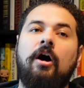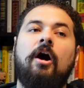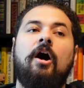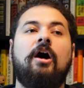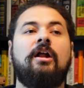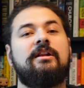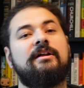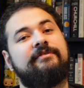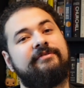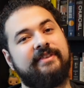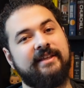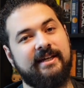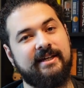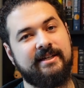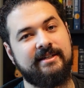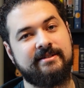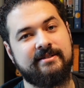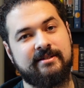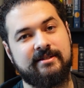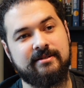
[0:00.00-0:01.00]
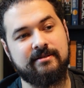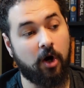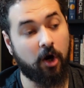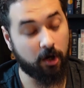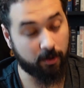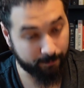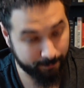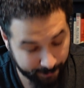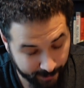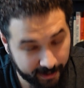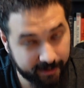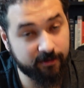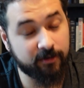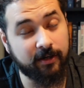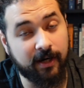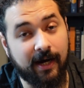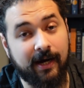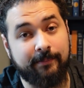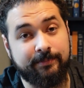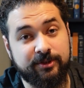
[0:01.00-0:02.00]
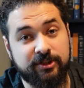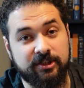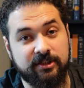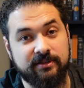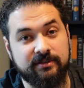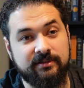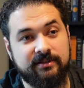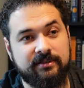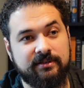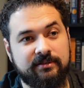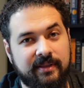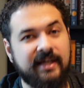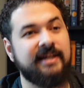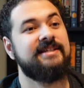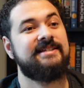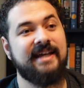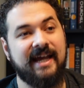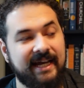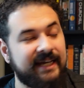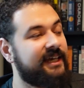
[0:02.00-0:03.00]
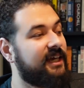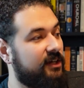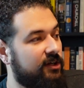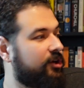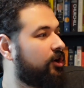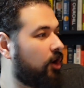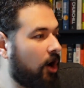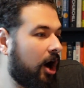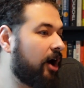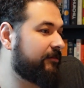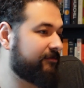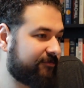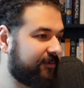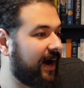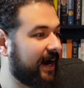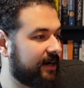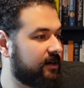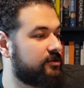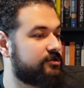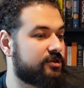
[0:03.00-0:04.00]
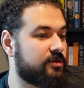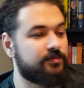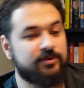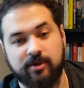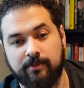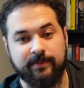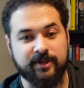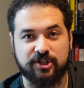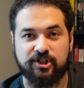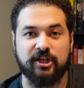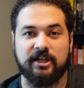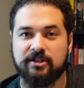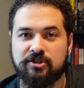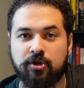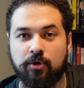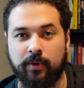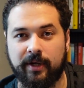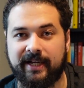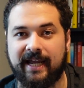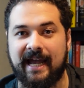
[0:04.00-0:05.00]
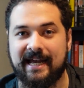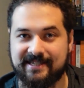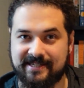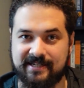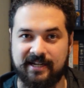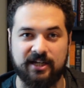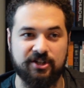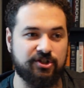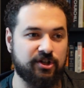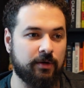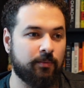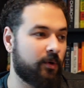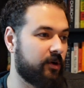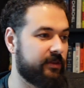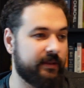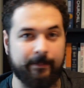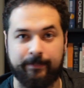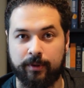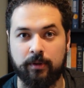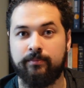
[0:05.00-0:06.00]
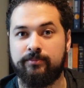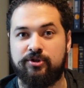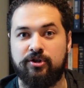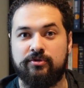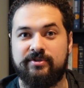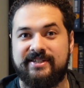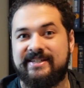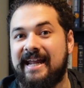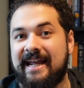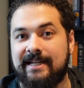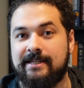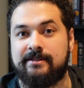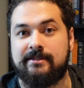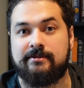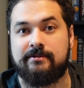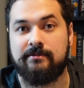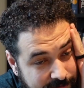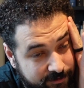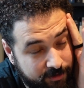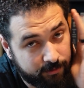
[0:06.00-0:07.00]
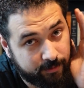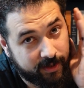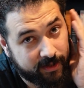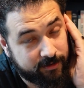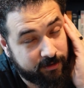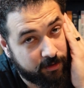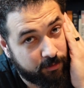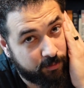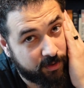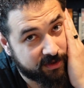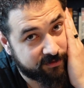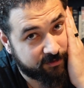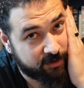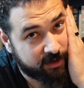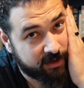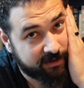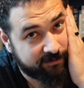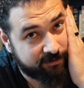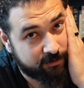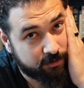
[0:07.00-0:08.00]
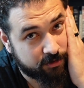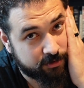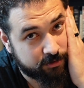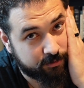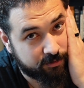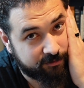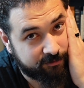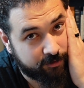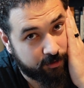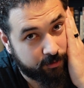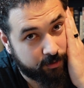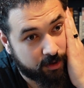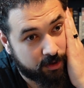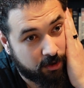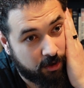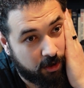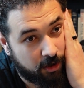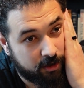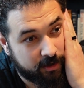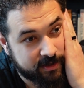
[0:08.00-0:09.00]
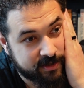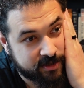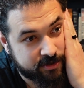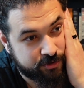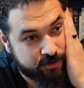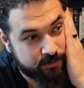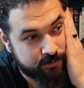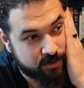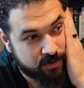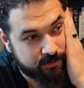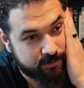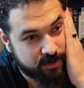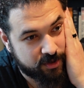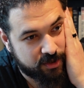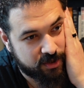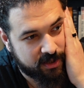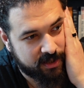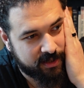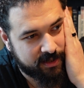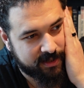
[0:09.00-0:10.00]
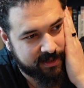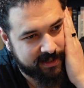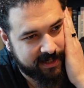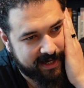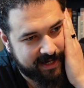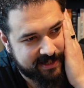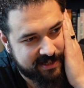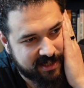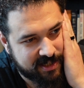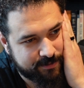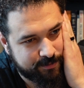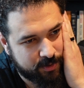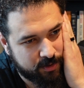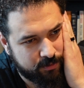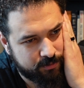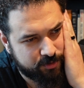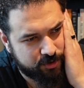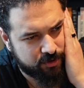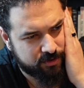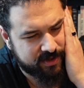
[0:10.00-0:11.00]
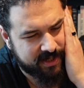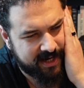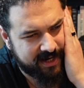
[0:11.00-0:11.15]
All of these are better options than taking your on-fire Zoom Zoom machine to a gas station where the boom juice stays. For the record, it was very difficult to refer to a car as a Zoom Zoom machine and the gas as boom juice.